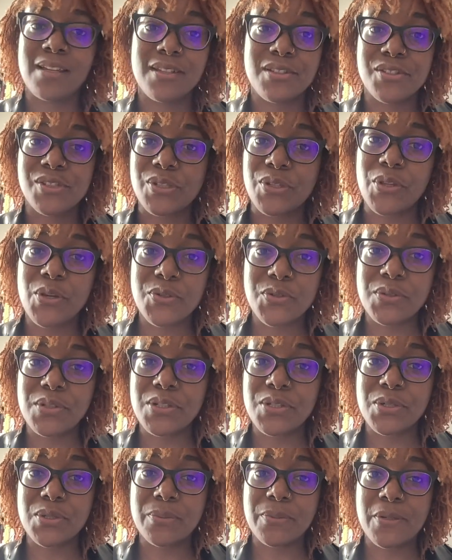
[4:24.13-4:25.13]
And so those were the
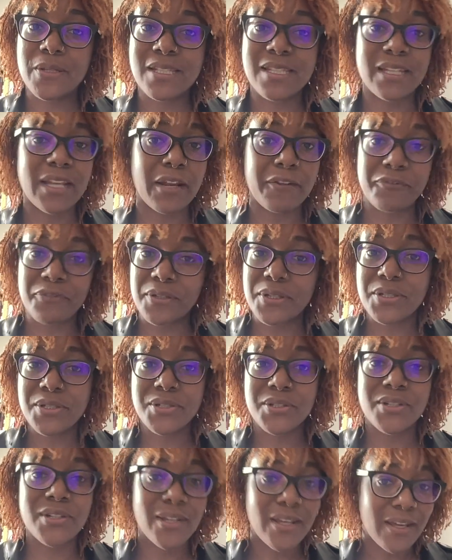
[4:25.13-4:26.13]
2 books that I
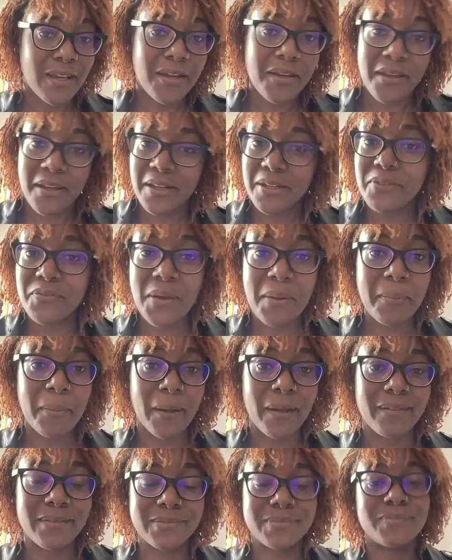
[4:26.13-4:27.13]
finished in
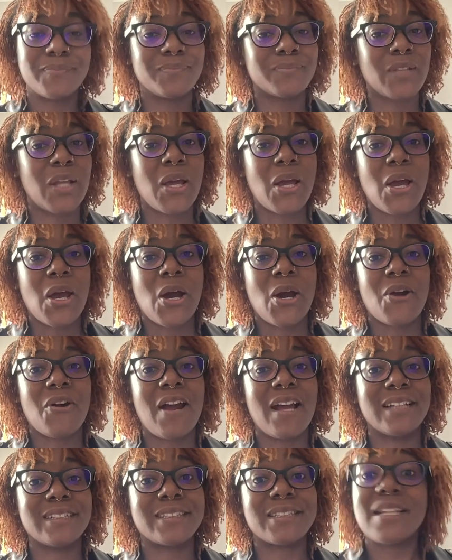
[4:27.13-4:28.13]
November. All
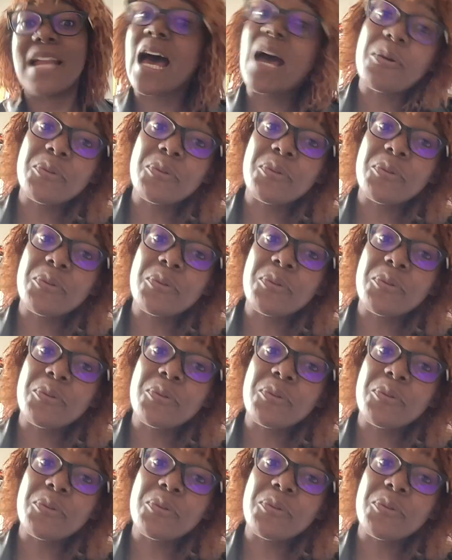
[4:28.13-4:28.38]
right, so now I